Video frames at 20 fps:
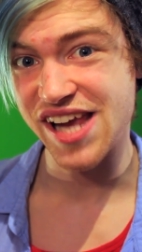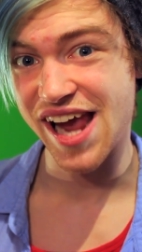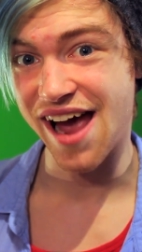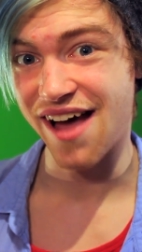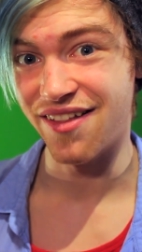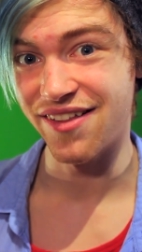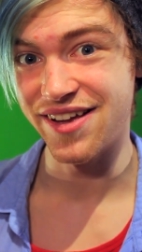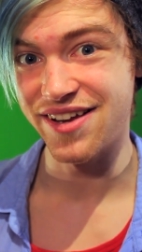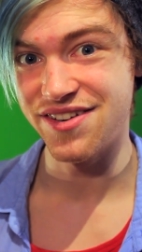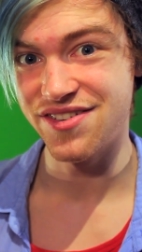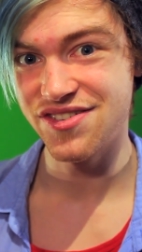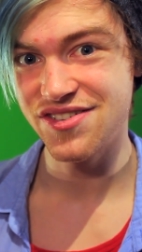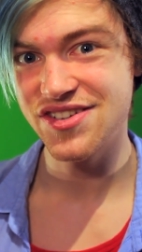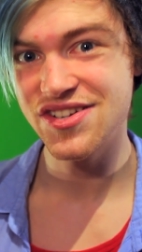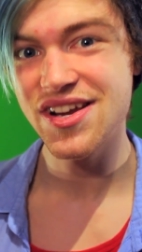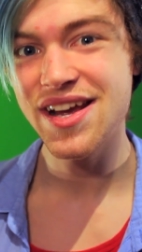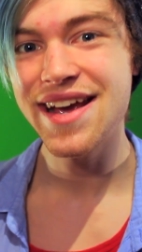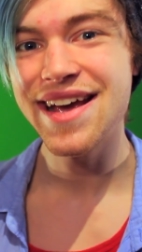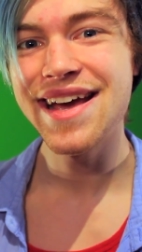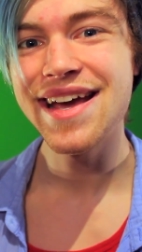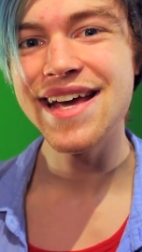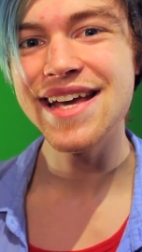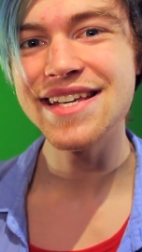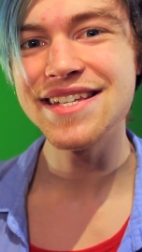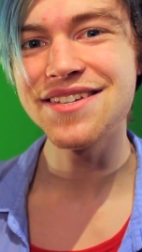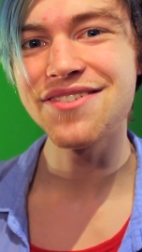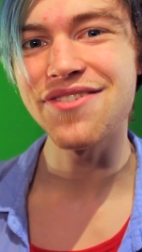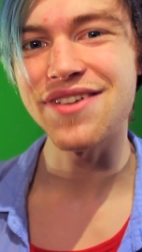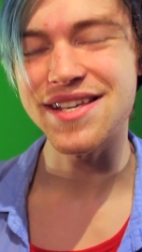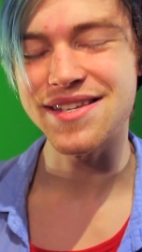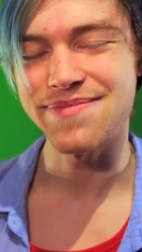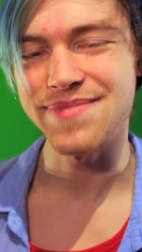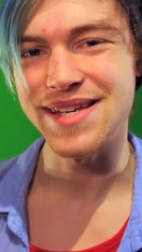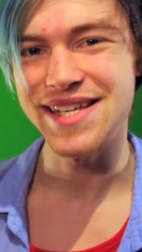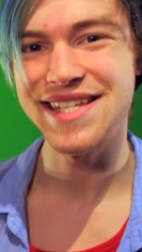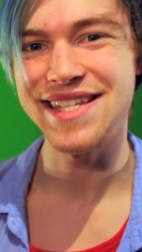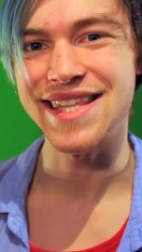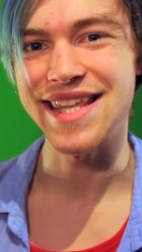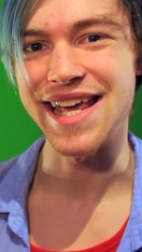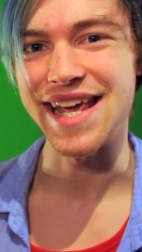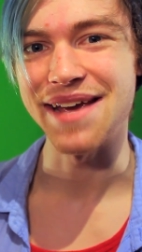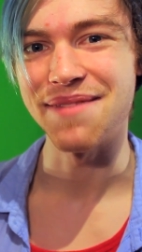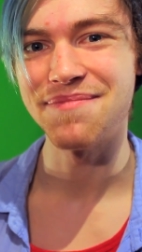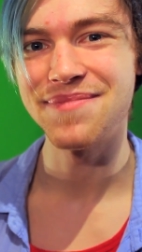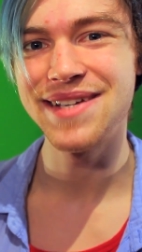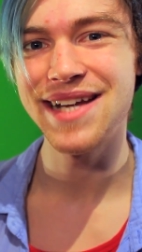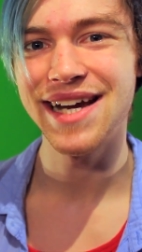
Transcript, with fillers: challenge is Christmas themed.